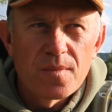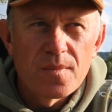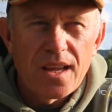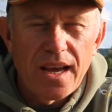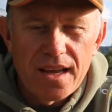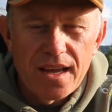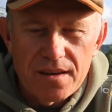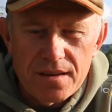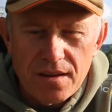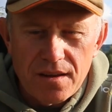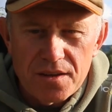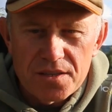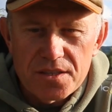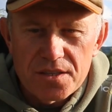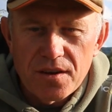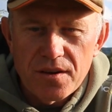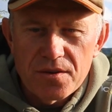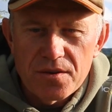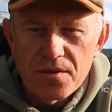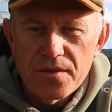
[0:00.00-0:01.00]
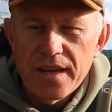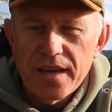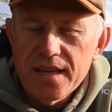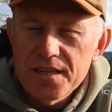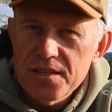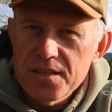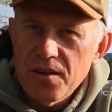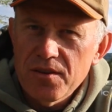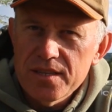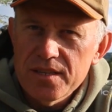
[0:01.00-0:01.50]
And I started on there a
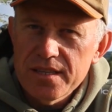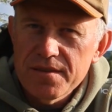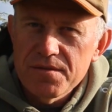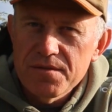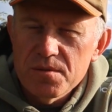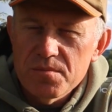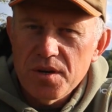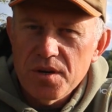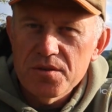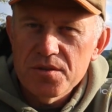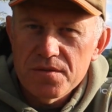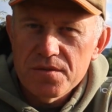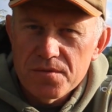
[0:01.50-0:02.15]
slightly different approach.